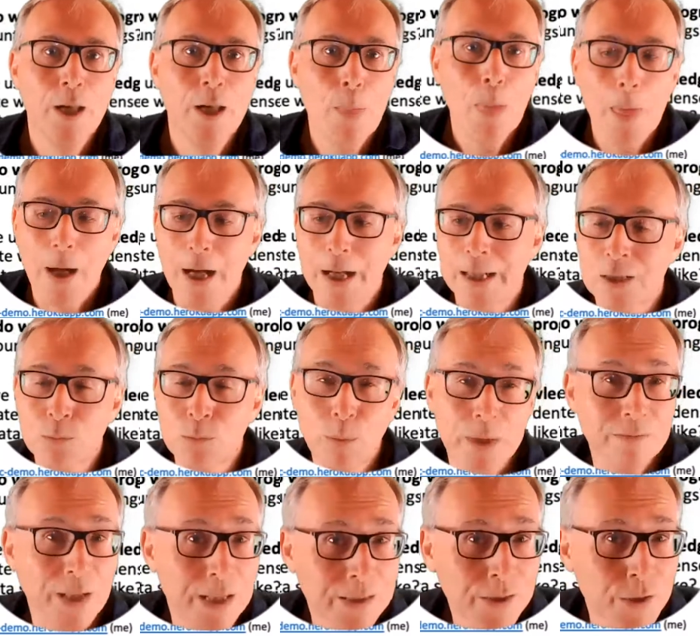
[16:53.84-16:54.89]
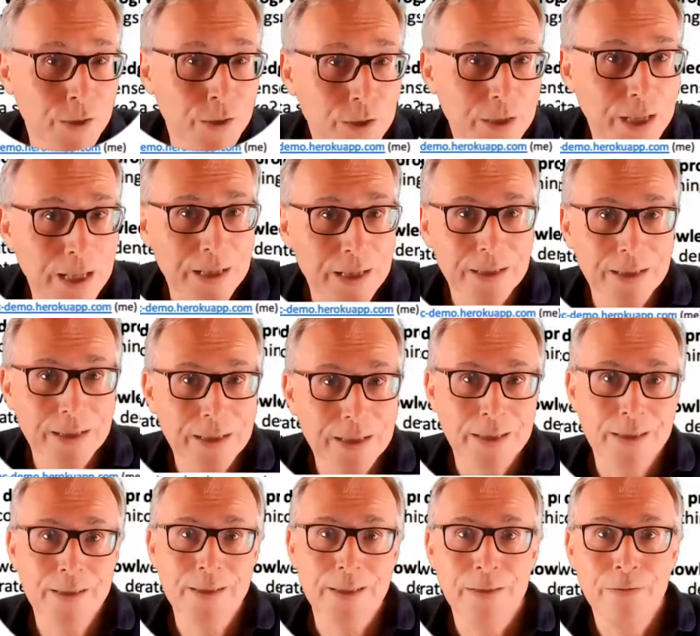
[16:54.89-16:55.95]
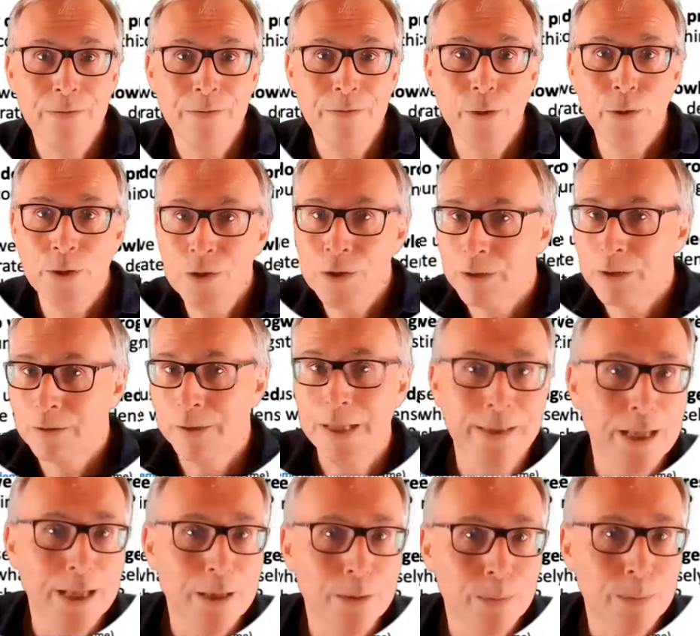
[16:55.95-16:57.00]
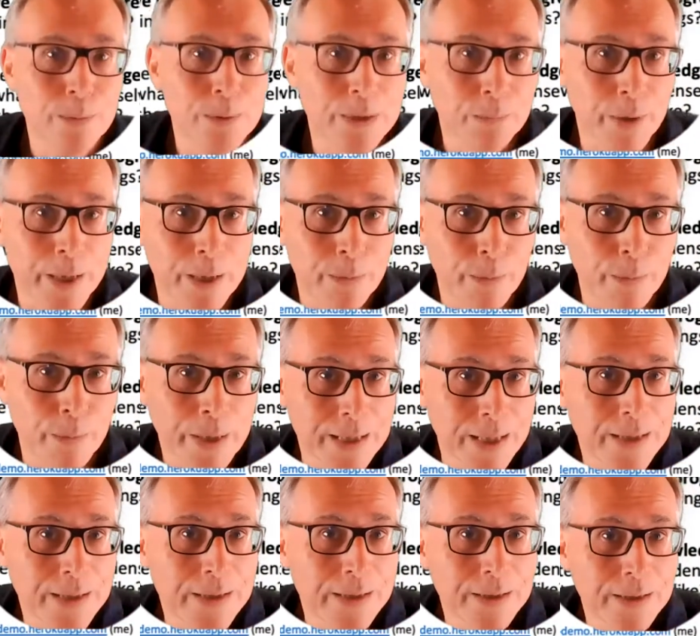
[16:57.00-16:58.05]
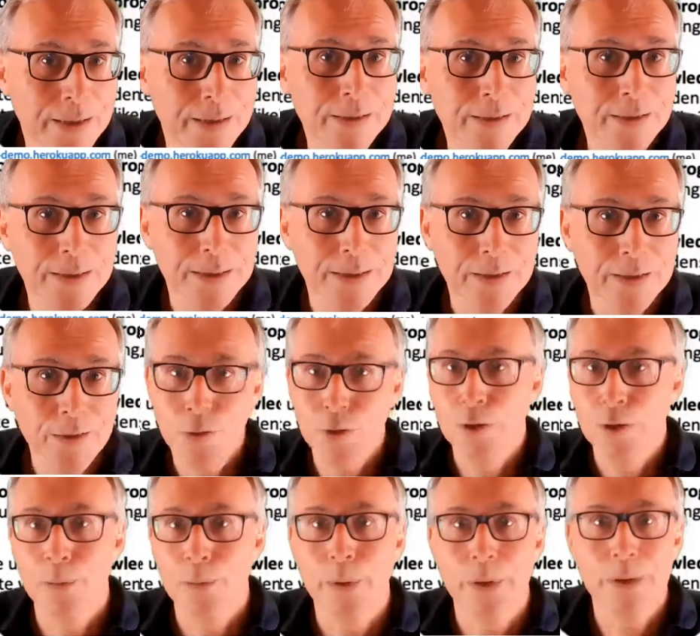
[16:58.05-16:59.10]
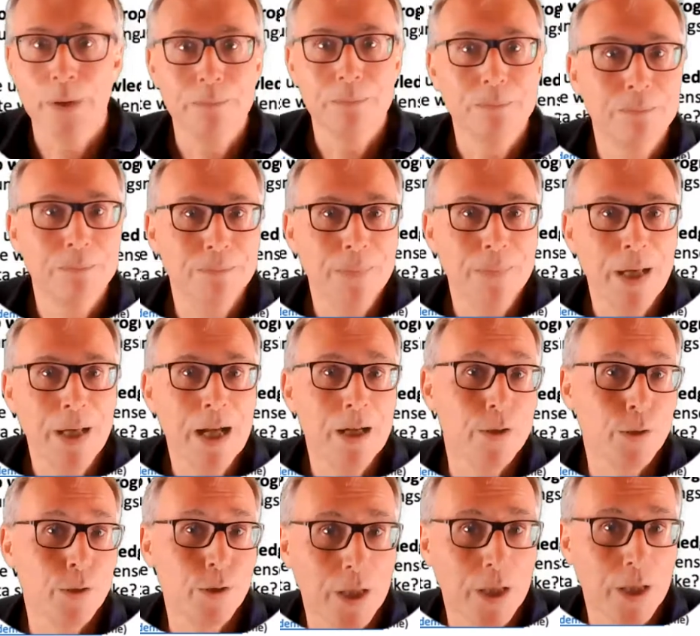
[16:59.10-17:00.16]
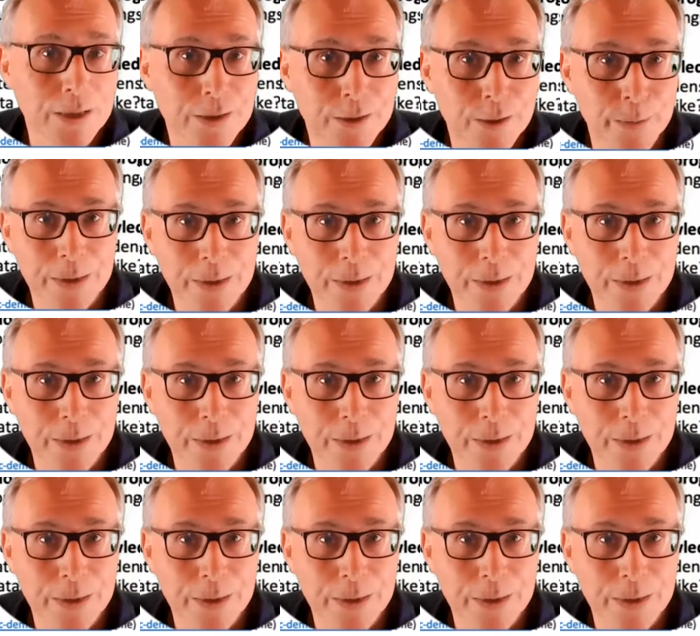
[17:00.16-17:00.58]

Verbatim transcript: I guess one advantage of that is if you disagree, say, with the way Wikidata does things, you can do it how you'd like to do it.